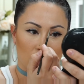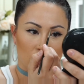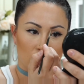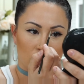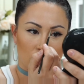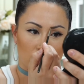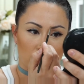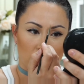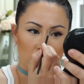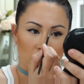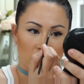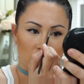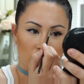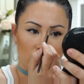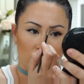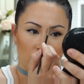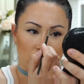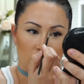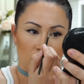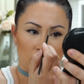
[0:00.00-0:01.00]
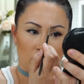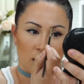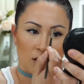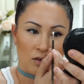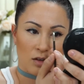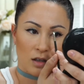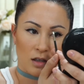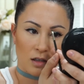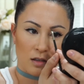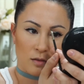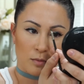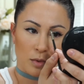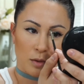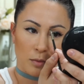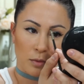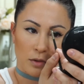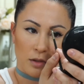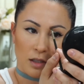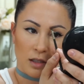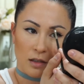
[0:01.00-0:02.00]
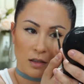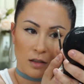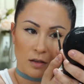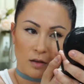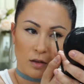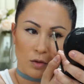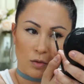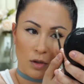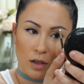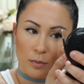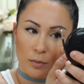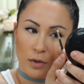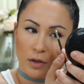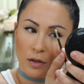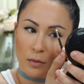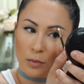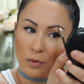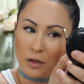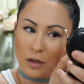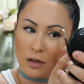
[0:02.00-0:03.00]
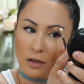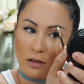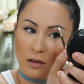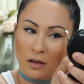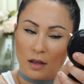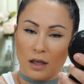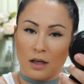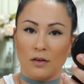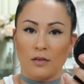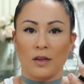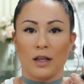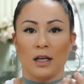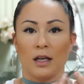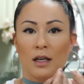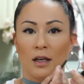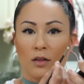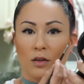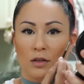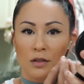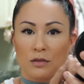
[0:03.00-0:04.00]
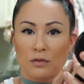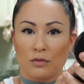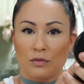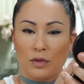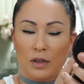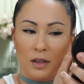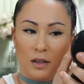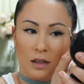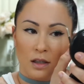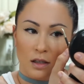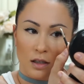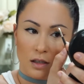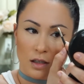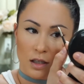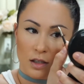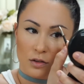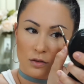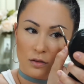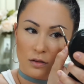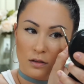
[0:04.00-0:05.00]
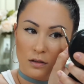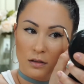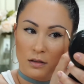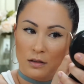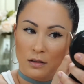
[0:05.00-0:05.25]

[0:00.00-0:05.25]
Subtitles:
know, just be careful in this area because people tend to load up on the product there and then it looks really unnatural.